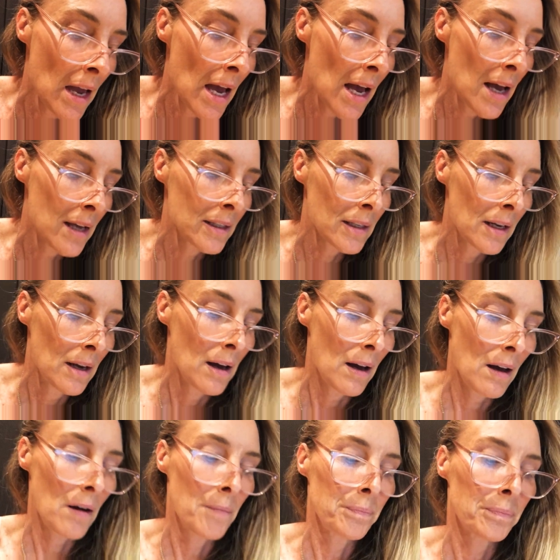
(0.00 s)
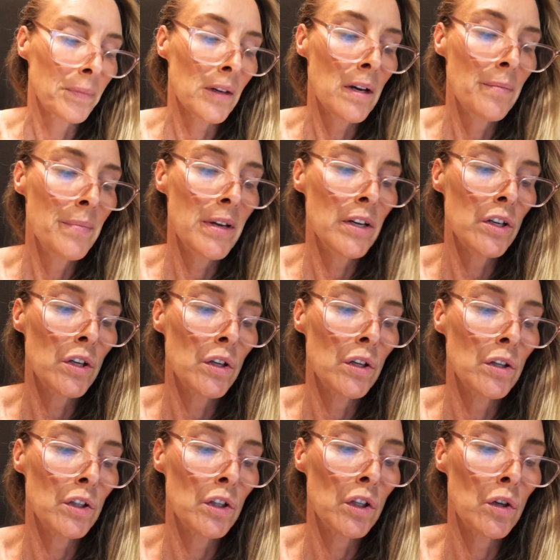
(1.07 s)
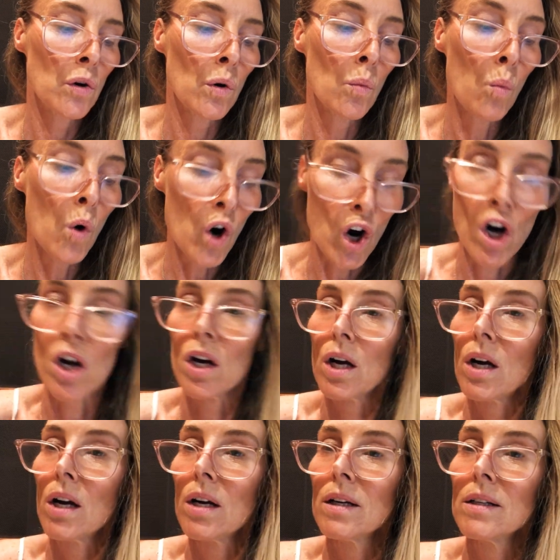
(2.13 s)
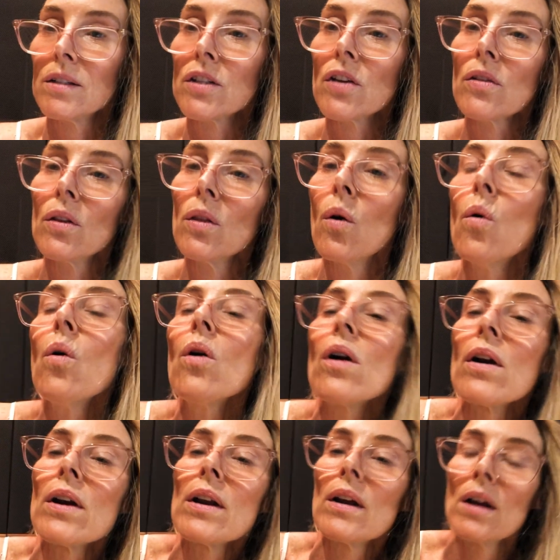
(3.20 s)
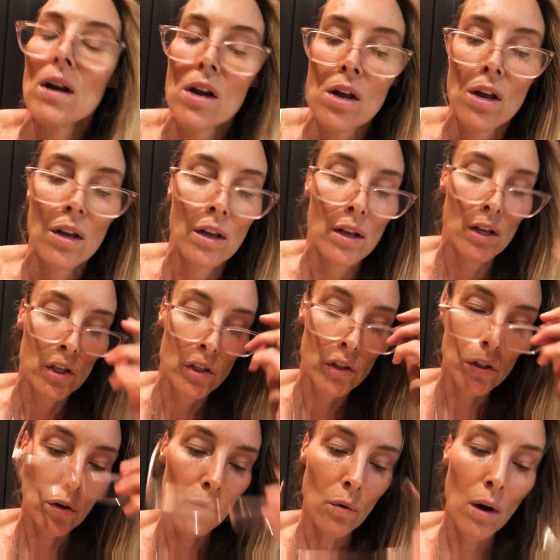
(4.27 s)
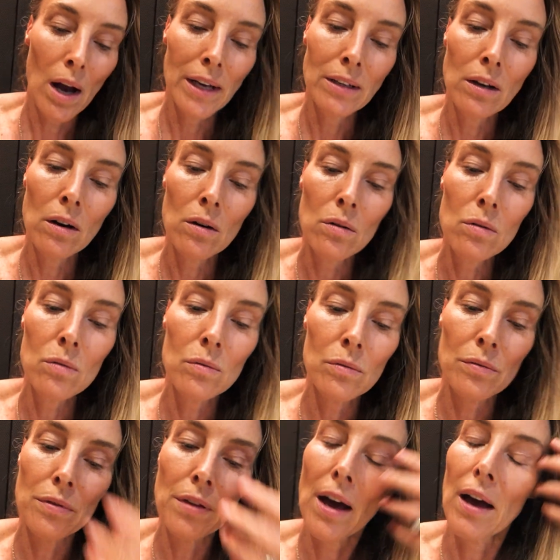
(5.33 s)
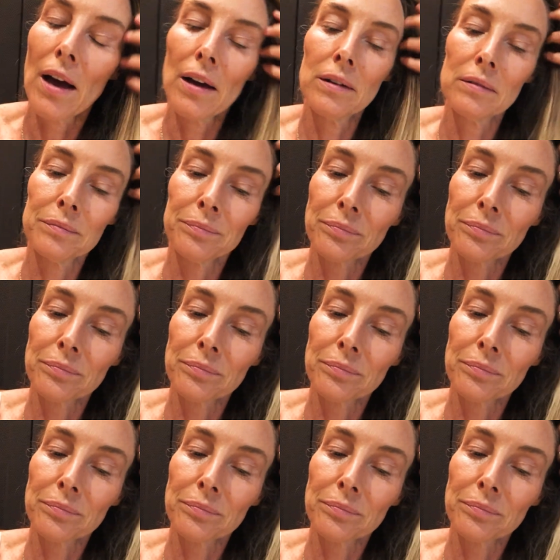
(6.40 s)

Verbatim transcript: As uh, commit your work to the Lord. So I know that,